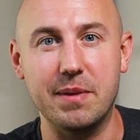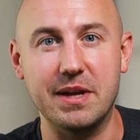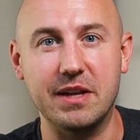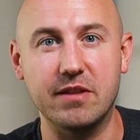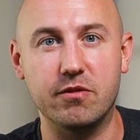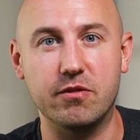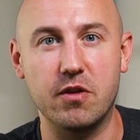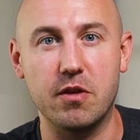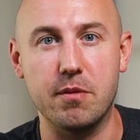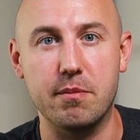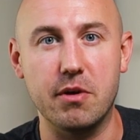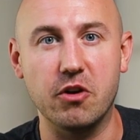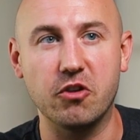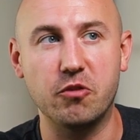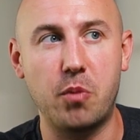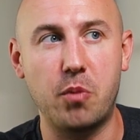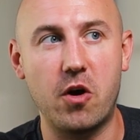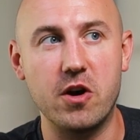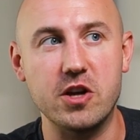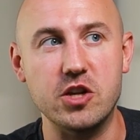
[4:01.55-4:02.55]
I mean, for the
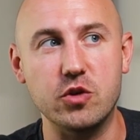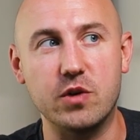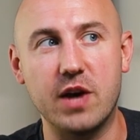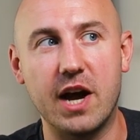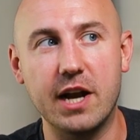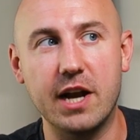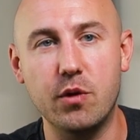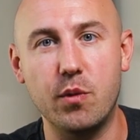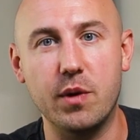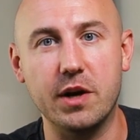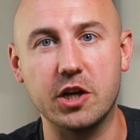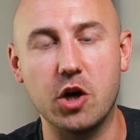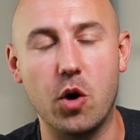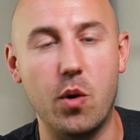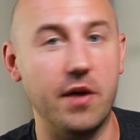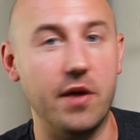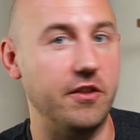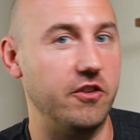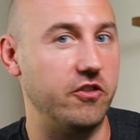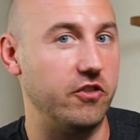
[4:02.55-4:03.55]
most part, you kind of want to
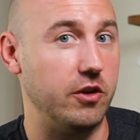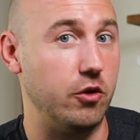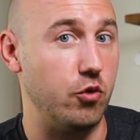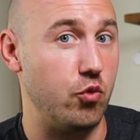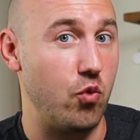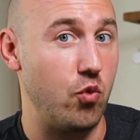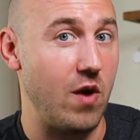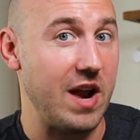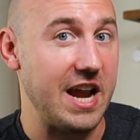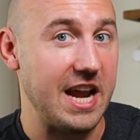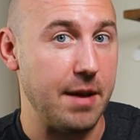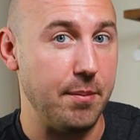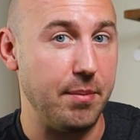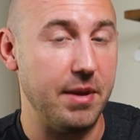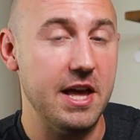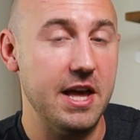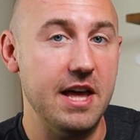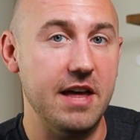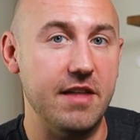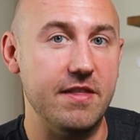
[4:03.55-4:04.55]
go on this little
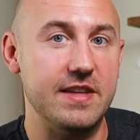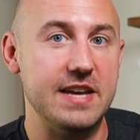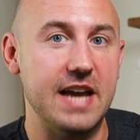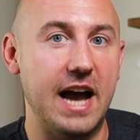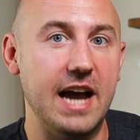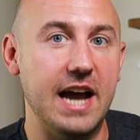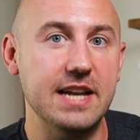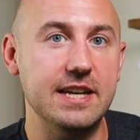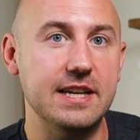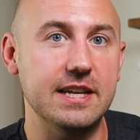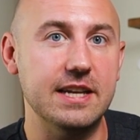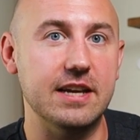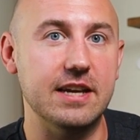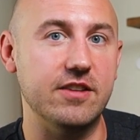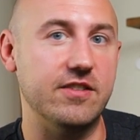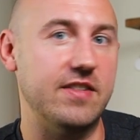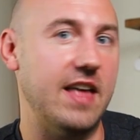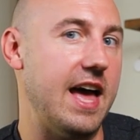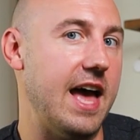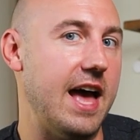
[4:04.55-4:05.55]
ramp. The idea
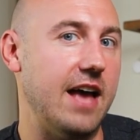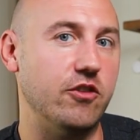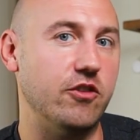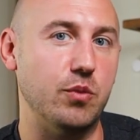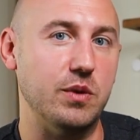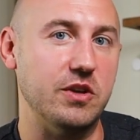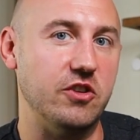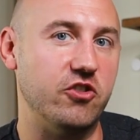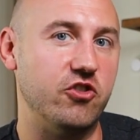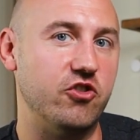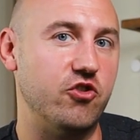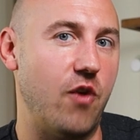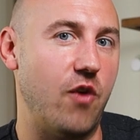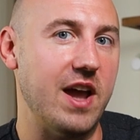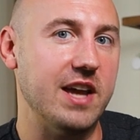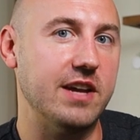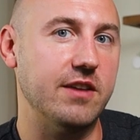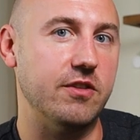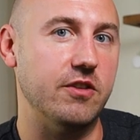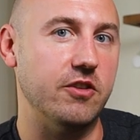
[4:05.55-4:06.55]
is that as we
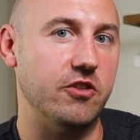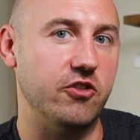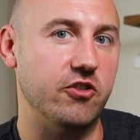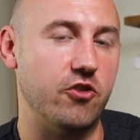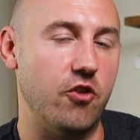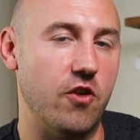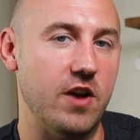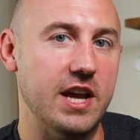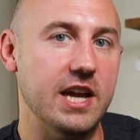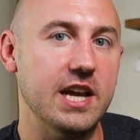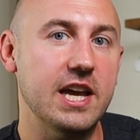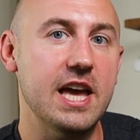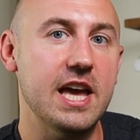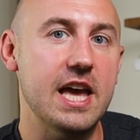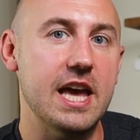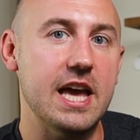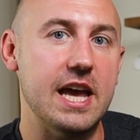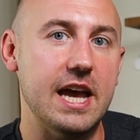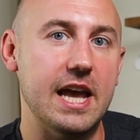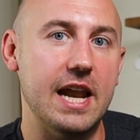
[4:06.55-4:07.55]
strike the string,
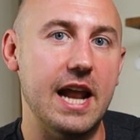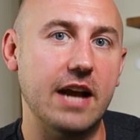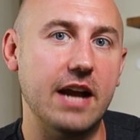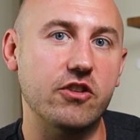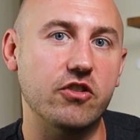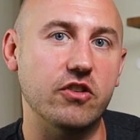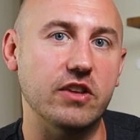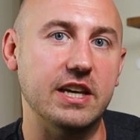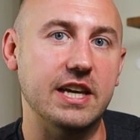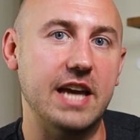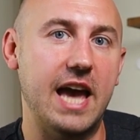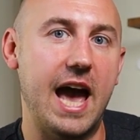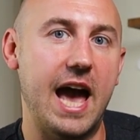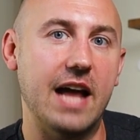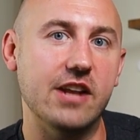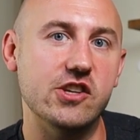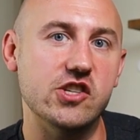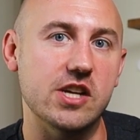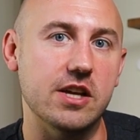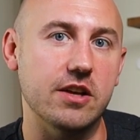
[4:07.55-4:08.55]
it actually
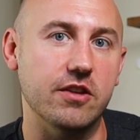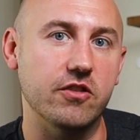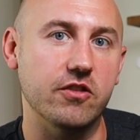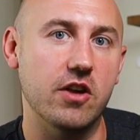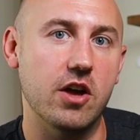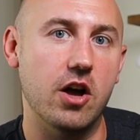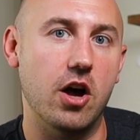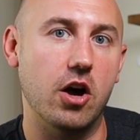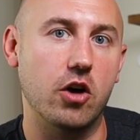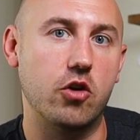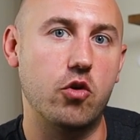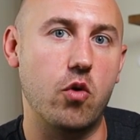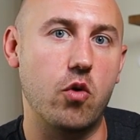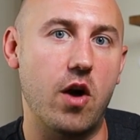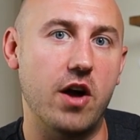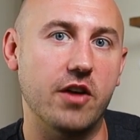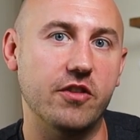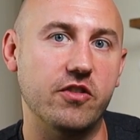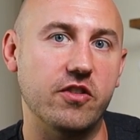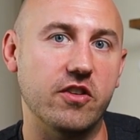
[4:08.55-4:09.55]
catches
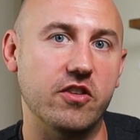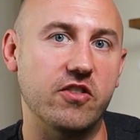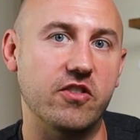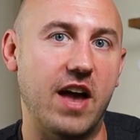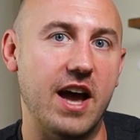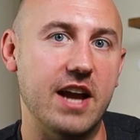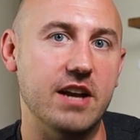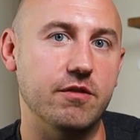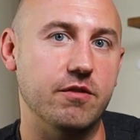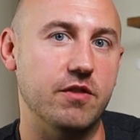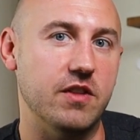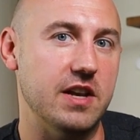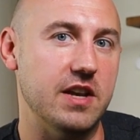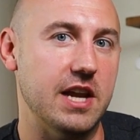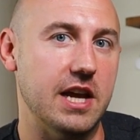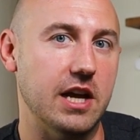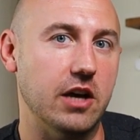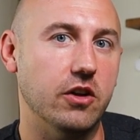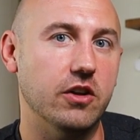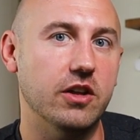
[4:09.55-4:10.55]
across the side of the
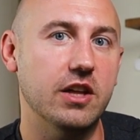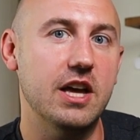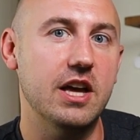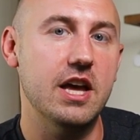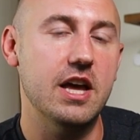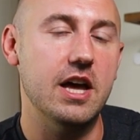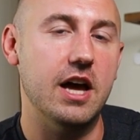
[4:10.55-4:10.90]
nail.